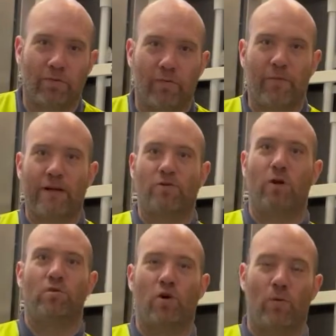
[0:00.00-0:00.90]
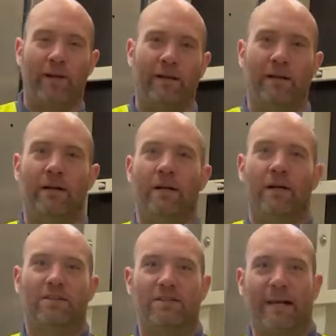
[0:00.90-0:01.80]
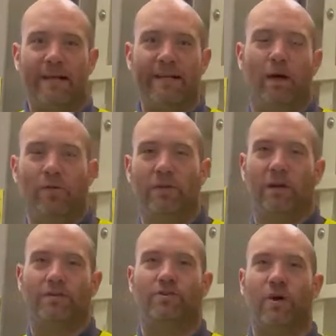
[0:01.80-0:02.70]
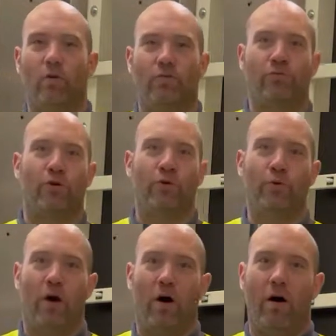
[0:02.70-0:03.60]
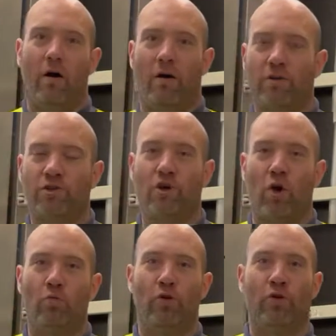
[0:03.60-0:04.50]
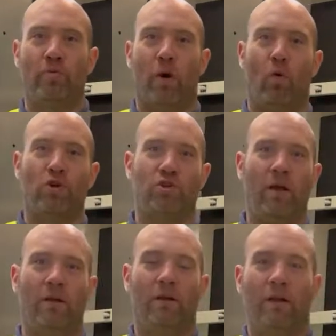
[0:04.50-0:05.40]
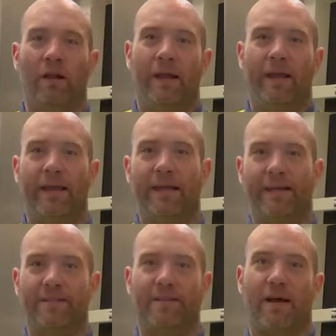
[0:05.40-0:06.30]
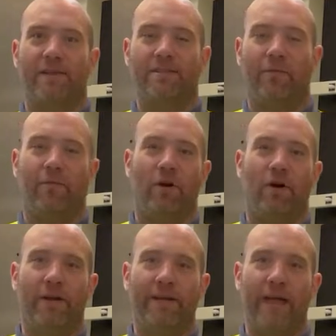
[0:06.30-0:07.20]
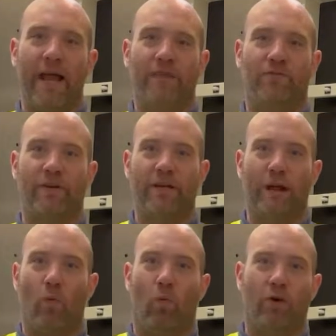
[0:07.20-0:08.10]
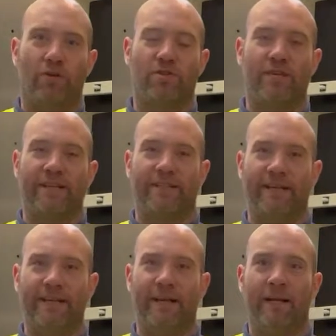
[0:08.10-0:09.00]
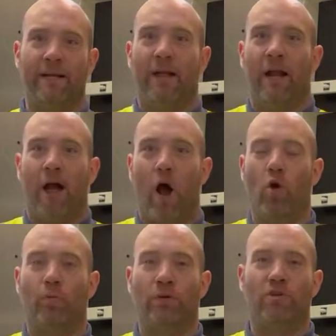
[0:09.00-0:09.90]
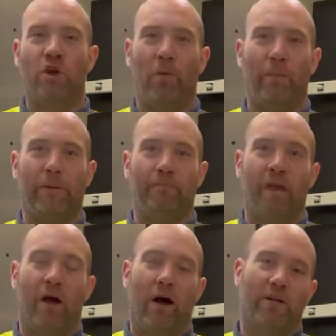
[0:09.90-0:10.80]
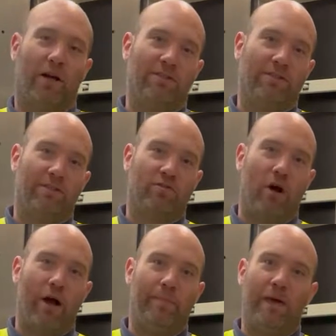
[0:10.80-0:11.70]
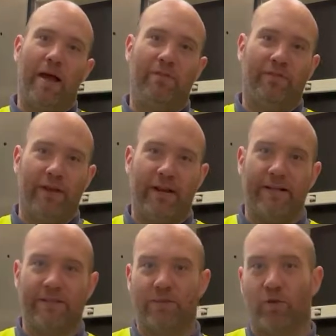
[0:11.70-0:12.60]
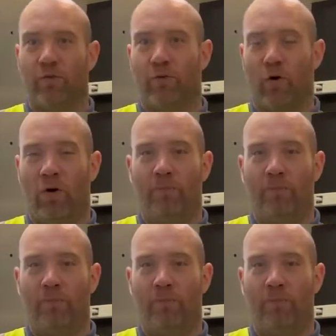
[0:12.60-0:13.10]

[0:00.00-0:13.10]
from Vetro Tooling. Today I would like to go through our showroom washer. It is a Zafferani SV160 open top. I'd like to describe everything that it is good for,